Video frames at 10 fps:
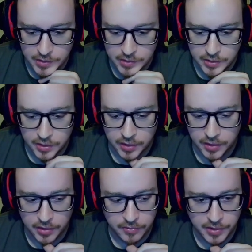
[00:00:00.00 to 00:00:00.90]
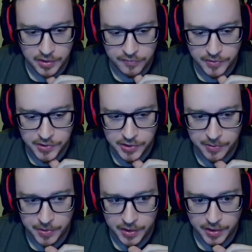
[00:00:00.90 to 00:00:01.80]
We can definitely skip
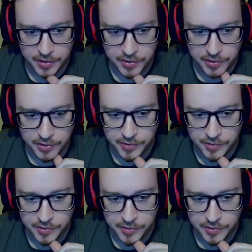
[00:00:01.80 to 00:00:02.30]
ahead here.